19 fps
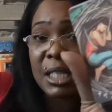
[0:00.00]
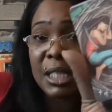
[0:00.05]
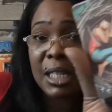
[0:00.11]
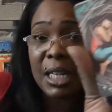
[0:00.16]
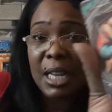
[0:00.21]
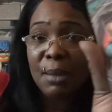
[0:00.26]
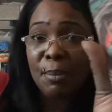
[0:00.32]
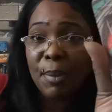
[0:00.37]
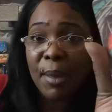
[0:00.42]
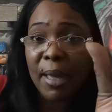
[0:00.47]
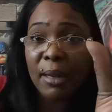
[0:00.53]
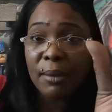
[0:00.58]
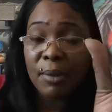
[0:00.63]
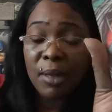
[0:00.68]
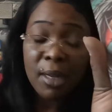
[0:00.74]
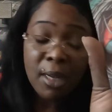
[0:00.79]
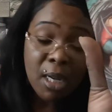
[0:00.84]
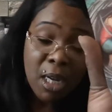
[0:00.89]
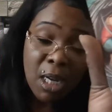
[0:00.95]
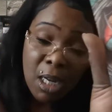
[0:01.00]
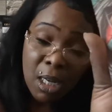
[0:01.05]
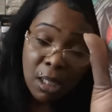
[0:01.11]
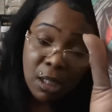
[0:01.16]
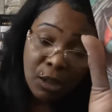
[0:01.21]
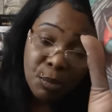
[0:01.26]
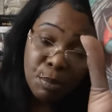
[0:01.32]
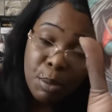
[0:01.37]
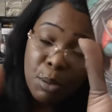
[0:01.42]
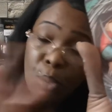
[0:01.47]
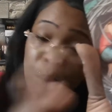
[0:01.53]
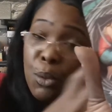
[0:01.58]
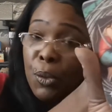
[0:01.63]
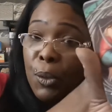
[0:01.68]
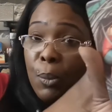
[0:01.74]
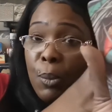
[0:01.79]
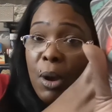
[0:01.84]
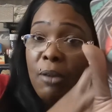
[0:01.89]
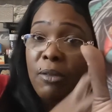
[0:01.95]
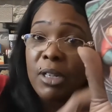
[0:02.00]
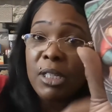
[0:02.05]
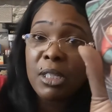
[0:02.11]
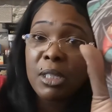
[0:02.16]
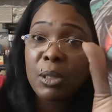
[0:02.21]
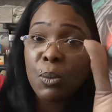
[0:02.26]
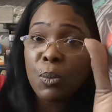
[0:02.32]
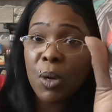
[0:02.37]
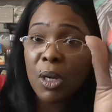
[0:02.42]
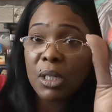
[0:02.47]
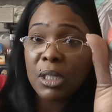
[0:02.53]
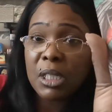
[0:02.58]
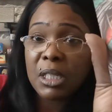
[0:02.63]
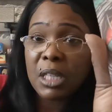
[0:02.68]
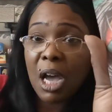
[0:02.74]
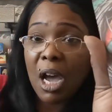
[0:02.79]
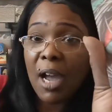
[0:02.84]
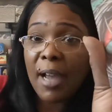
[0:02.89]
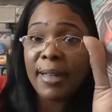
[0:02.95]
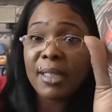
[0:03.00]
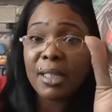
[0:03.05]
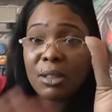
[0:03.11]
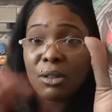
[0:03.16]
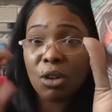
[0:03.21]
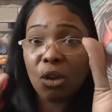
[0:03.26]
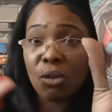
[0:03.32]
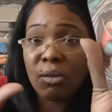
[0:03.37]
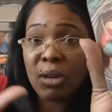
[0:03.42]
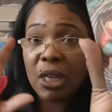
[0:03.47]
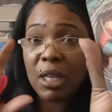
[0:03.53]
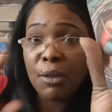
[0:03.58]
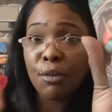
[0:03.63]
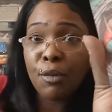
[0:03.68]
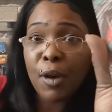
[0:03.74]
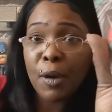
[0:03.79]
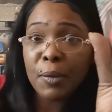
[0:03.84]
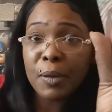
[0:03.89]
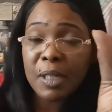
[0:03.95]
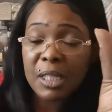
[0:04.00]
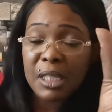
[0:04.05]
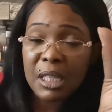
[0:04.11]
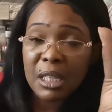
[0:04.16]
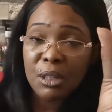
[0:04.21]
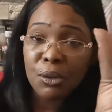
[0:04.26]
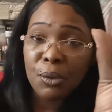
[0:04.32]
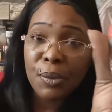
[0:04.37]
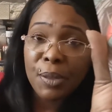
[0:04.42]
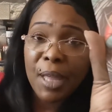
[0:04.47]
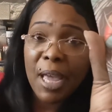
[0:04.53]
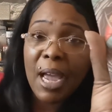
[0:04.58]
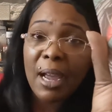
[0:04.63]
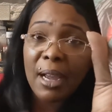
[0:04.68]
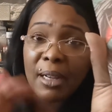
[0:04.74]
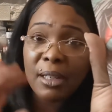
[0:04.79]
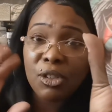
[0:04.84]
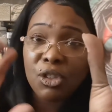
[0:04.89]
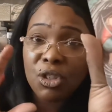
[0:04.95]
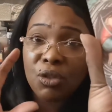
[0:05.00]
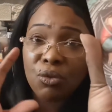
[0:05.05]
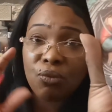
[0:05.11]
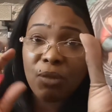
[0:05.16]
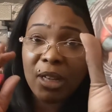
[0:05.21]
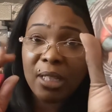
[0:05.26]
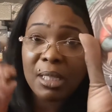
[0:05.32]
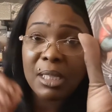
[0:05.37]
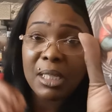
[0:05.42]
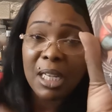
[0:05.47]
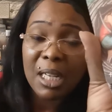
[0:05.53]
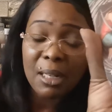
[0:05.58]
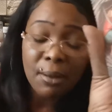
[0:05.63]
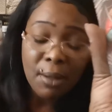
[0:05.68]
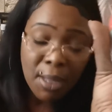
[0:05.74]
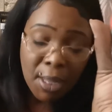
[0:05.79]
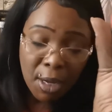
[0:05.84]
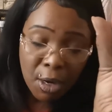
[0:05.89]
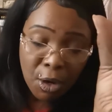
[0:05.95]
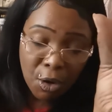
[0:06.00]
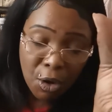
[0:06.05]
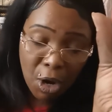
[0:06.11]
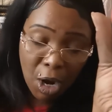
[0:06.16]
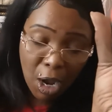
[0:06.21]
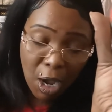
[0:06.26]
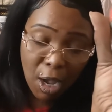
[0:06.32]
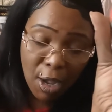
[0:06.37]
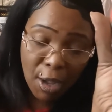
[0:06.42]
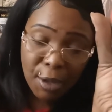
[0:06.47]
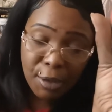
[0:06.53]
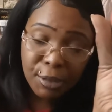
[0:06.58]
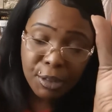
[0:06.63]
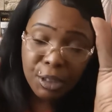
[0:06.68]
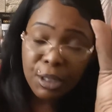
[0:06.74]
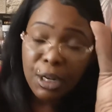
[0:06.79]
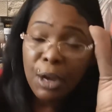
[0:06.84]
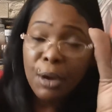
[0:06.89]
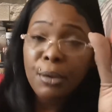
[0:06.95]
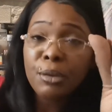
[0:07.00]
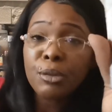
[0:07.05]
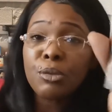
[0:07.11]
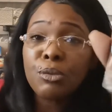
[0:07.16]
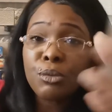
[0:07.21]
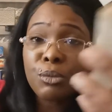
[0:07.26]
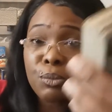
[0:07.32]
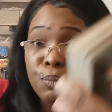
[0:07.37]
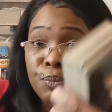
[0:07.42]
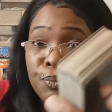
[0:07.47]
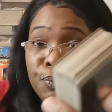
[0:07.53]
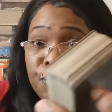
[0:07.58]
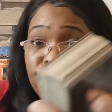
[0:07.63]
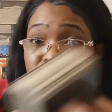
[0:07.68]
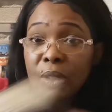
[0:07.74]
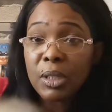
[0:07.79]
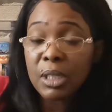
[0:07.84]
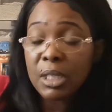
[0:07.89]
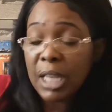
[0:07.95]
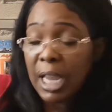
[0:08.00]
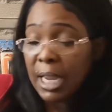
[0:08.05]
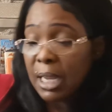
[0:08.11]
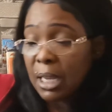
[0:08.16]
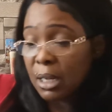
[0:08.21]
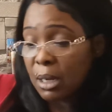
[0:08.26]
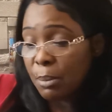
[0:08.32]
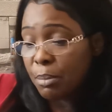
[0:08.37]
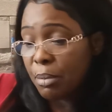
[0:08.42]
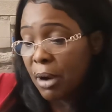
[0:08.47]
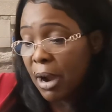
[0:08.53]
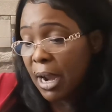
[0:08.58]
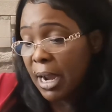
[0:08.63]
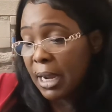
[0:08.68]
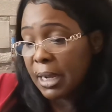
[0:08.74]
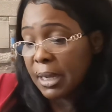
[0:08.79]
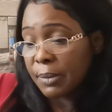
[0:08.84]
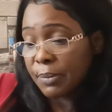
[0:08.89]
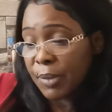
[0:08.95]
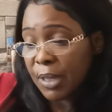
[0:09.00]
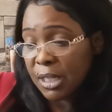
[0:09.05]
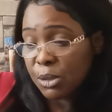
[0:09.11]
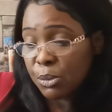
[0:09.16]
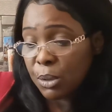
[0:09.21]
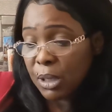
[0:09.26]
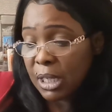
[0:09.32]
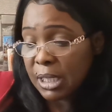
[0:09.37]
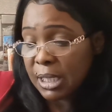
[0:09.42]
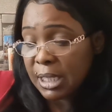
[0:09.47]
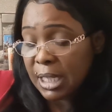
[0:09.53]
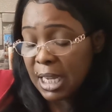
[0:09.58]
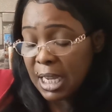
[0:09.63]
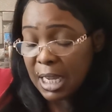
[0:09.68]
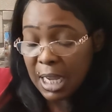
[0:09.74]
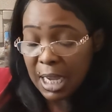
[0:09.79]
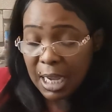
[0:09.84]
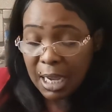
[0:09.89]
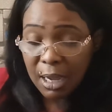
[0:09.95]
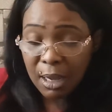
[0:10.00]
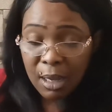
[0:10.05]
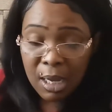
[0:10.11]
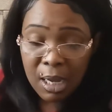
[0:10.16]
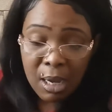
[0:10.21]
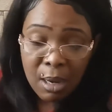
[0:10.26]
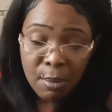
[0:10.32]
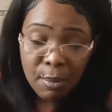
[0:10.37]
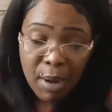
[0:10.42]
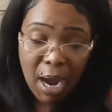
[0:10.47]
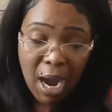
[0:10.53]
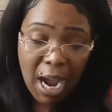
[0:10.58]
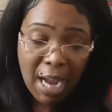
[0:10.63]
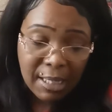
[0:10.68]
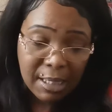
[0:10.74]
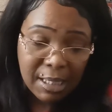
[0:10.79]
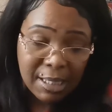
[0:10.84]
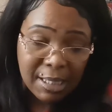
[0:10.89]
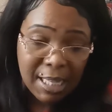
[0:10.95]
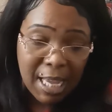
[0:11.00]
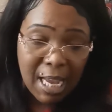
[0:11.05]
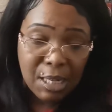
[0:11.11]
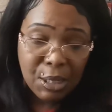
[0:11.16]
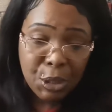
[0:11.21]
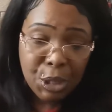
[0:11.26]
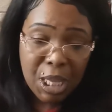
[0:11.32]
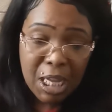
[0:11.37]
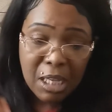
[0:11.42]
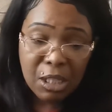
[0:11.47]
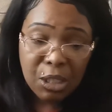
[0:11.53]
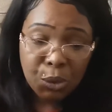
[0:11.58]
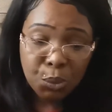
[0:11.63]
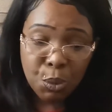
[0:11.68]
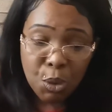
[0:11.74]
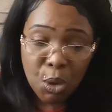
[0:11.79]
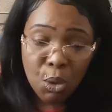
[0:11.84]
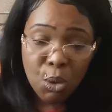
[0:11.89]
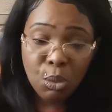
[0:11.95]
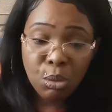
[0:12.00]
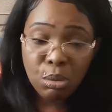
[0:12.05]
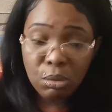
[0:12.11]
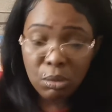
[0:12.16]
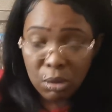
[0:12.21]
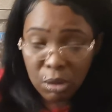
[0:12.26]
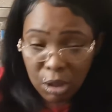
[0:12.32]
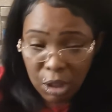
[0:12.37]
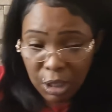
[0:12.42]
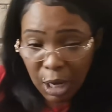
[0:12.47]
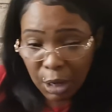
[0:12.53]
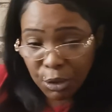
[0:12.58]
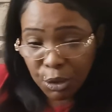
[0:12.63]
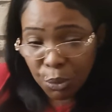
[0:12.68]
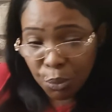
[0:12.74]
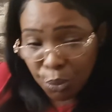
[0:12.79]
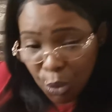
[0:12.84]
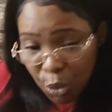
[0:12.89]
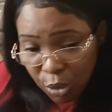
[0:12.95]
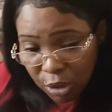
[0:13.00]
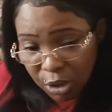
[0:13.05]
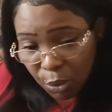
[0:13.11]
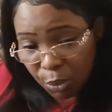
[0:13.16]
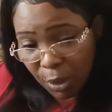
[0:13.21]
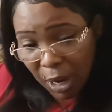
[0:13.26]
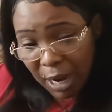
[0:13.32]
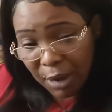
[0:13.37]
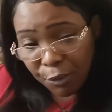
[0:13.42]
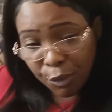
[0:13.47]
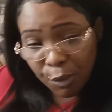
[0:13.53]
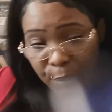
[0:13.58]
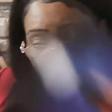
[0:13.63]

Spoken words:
is sleeping. Put all the worries to one side and not really focusing on that, and just resting, you know, taking a break. That's what I see here. But as I said, things will, you know, you've walked away